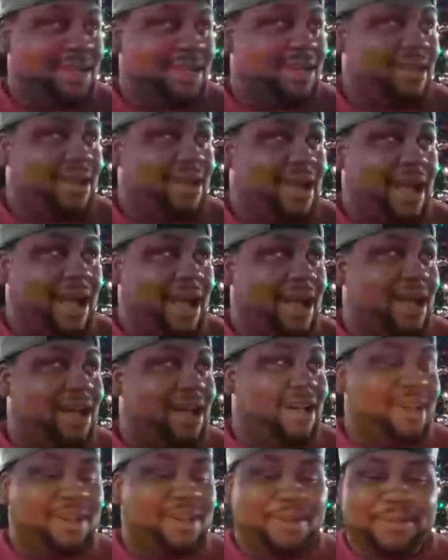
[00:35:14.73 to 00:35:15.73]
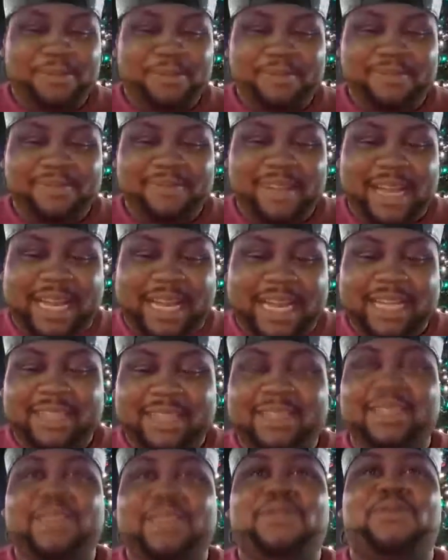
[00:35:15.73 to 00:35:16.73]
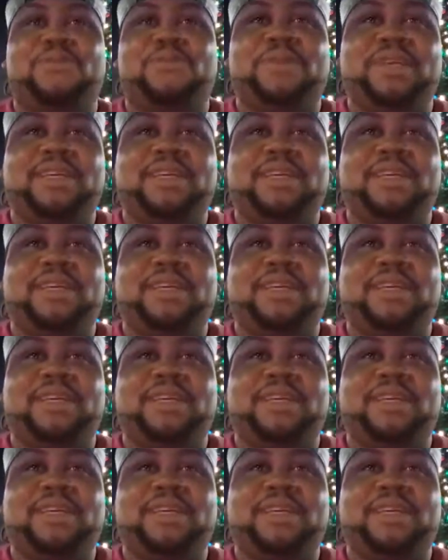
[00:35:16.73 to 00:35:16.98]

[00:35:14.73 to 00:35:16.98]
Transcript: I guess just for me,